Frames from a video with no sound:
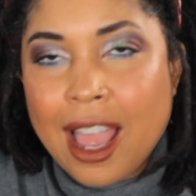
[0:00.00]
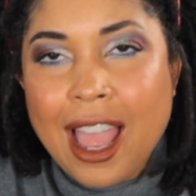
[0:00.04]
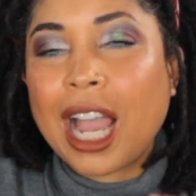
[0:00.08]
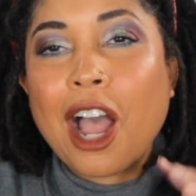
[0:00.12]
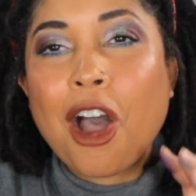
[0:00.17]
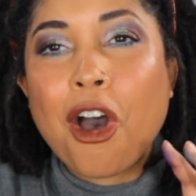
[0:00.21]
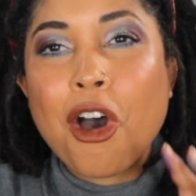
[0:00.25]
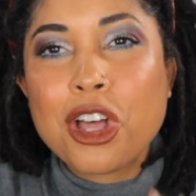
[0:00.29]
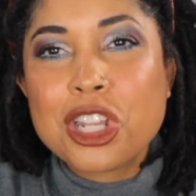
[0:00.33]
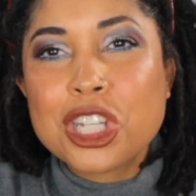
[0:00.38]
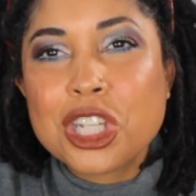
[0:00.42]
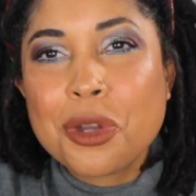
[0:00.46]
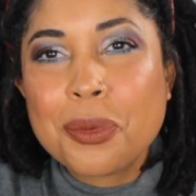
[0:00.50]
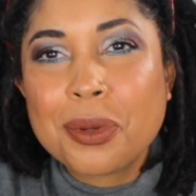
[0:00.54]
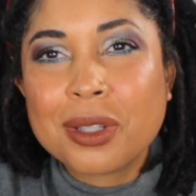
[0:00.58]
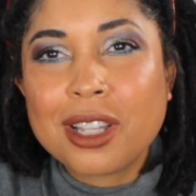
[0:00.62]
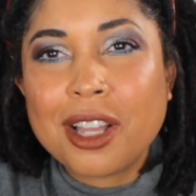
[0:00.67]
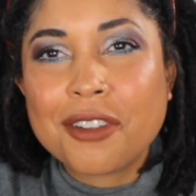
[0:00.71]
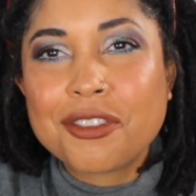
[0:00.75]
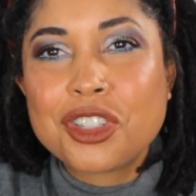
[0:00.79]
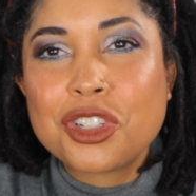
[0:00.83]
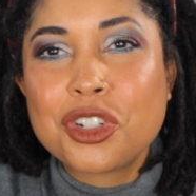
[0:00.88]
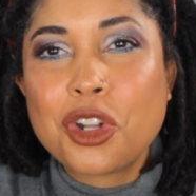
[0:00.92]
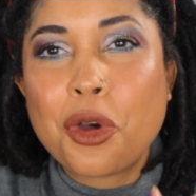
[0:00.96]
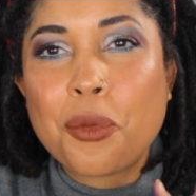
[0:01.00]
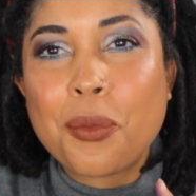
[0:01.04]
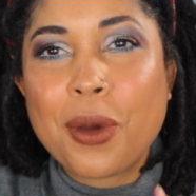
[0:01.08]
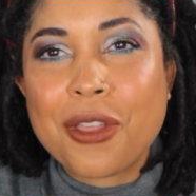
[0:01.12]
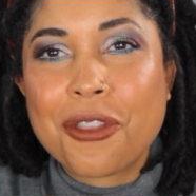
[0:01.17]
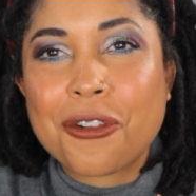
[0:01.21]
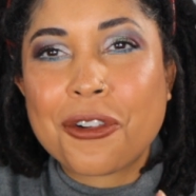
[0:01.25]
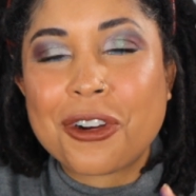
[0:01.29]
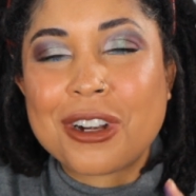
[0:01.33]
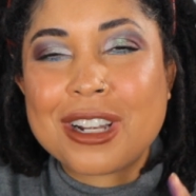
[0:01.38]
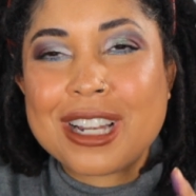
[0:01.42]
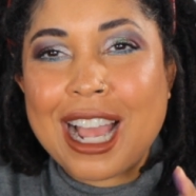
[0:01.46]
I also would love to know
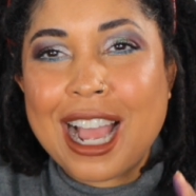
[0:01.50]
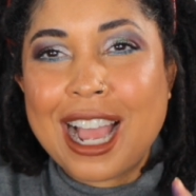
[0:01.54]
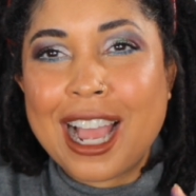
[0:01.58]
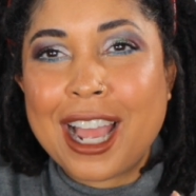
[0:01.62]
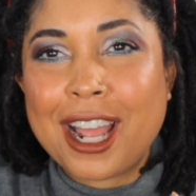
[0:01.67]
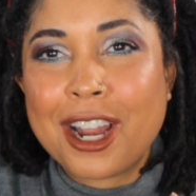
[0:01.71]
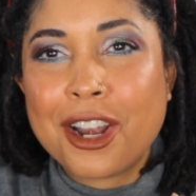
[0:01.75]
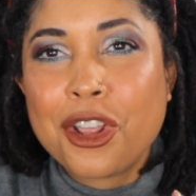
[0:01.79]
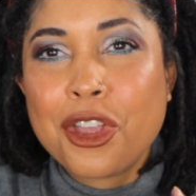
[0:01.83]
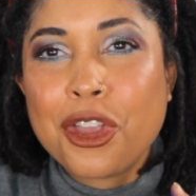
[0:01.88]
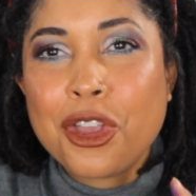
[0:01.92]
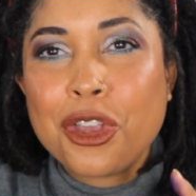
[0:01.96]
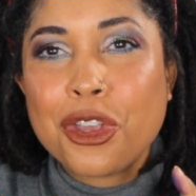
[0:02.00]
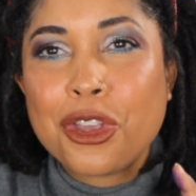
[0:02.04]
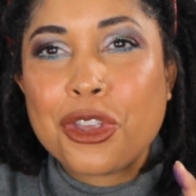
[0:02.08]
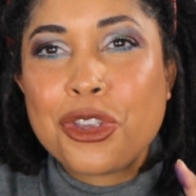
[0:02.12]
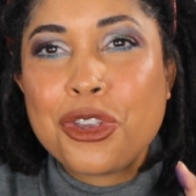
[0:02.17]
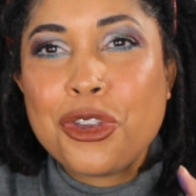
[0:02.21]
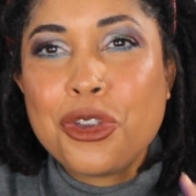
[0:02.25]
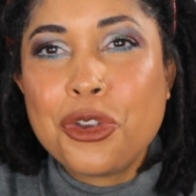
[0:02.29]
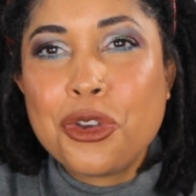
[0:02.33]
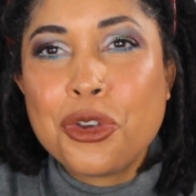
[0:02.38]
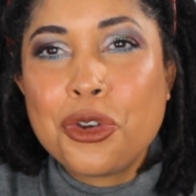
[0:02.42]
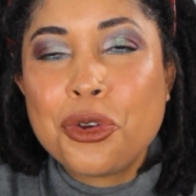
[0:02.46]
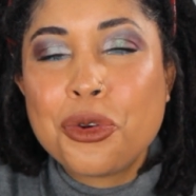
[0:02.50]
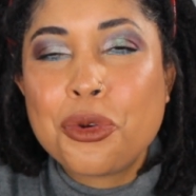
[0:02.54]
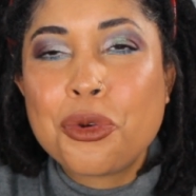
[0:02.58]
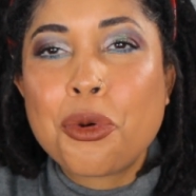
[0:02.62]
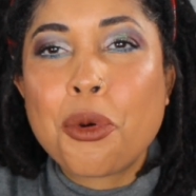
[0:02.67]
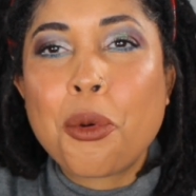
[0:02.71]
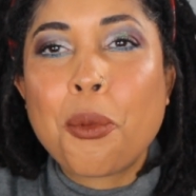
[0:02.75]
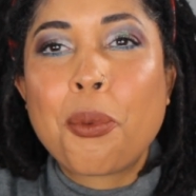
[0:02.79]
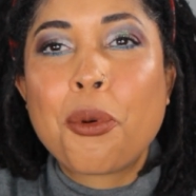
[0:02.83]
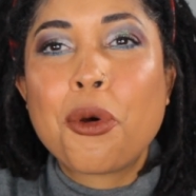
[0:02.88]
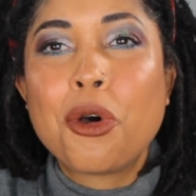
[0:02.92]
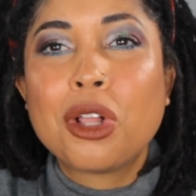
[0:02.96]
whether or not
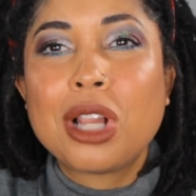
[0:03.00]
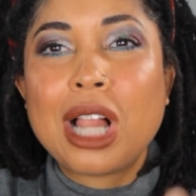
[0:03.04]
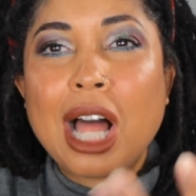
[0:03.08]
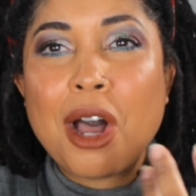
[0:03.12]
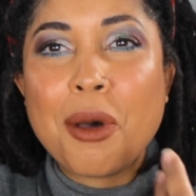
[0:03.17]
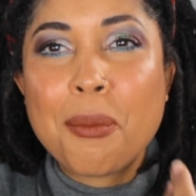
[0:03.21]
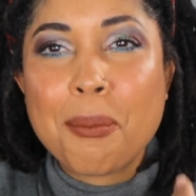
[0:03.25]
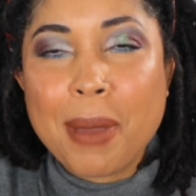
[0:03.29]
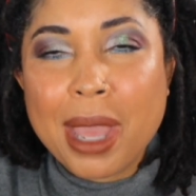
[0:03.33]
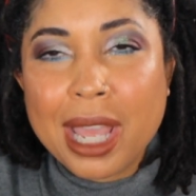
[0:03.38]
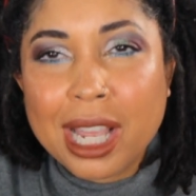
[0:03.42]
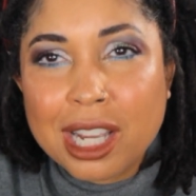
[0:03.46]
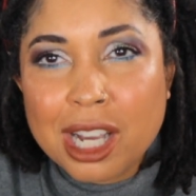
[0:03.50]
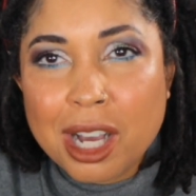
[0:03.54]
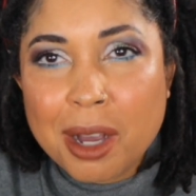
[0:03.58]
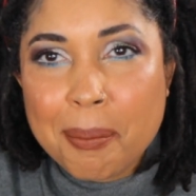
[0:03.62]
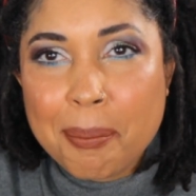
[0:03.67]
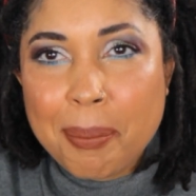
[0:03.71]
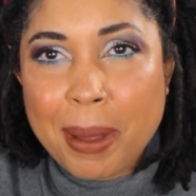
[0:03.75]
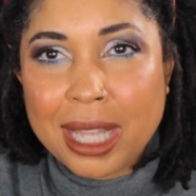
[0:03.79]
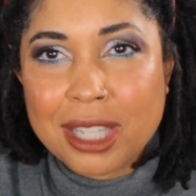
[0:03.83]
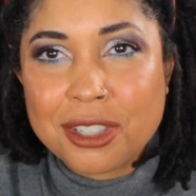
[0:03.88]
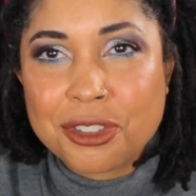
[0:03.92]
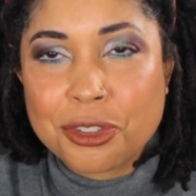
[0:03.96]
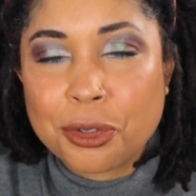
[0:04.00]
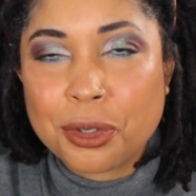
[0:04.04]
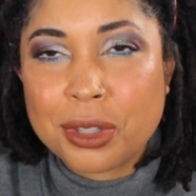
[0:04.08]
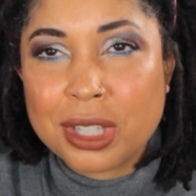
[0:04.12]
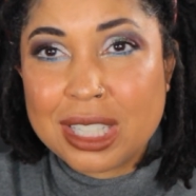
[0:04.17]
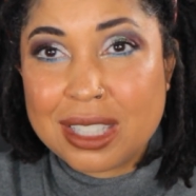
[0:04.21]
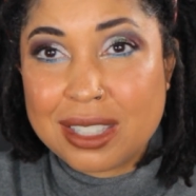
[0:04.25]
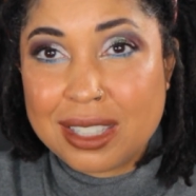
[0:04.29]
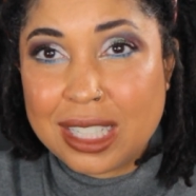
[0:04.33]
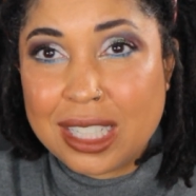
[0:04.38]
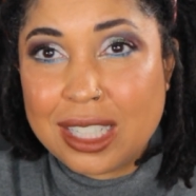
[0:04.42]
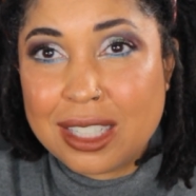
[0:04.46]
you pull out makeup based on
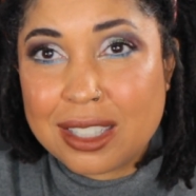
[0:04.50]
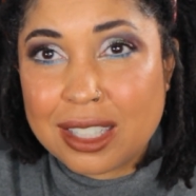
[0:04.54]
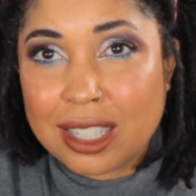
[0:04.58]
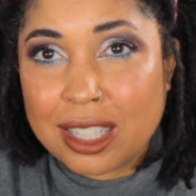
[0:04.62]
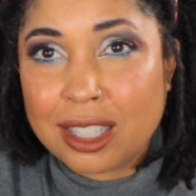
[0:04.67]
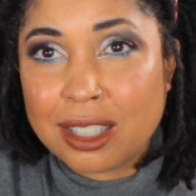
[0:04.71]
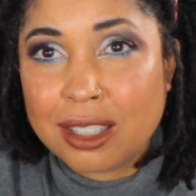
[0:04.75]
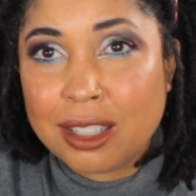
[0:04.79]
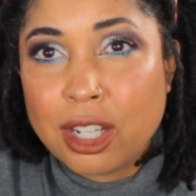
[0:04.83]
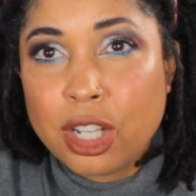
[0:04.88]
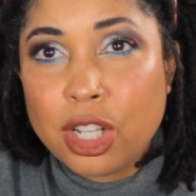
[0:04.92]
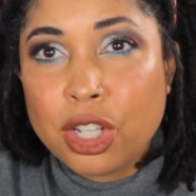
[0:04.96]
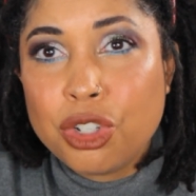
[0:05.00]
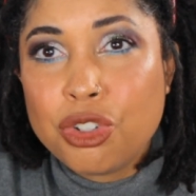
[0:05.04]
the season.